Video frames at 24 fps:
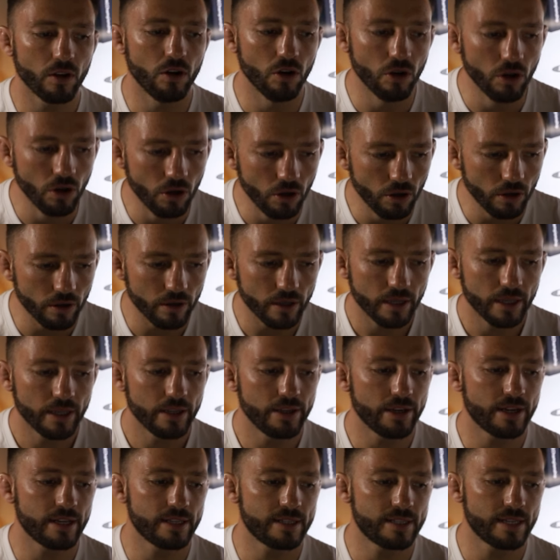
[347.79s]
You
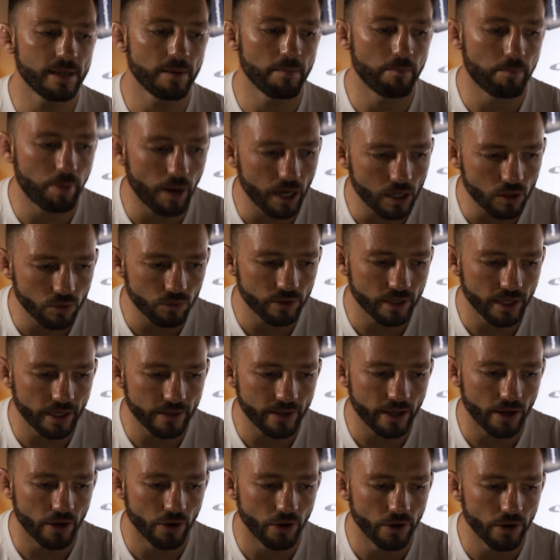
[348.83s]
can see him buckle there,
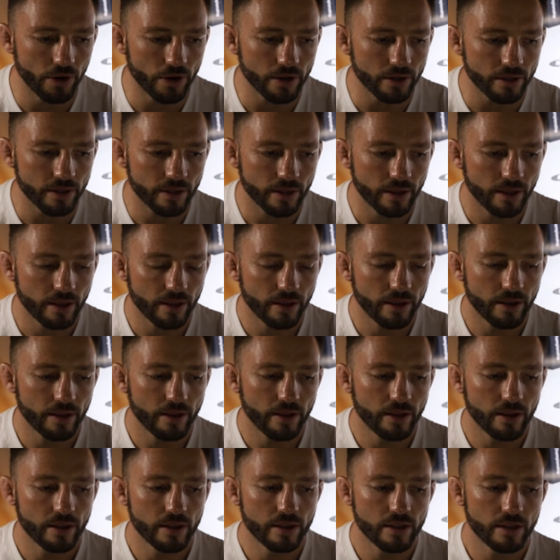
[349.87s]
that hurt.
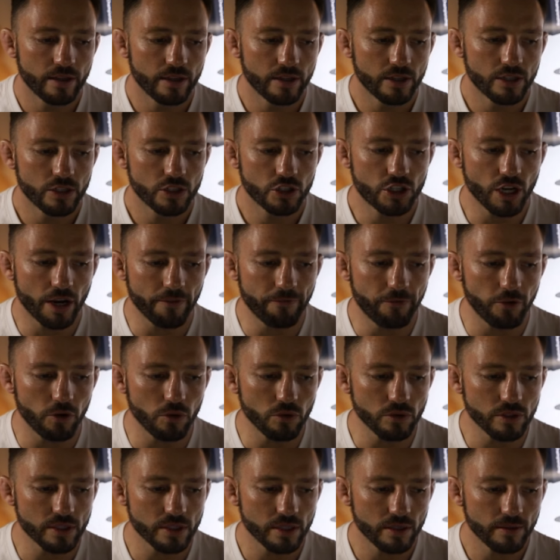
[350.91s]

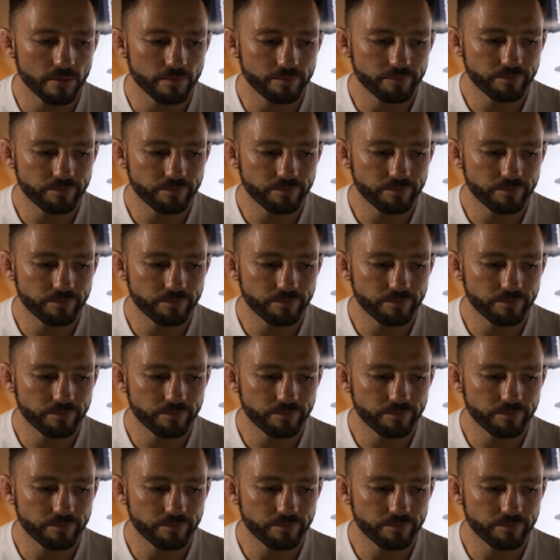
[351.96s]
Shuffles.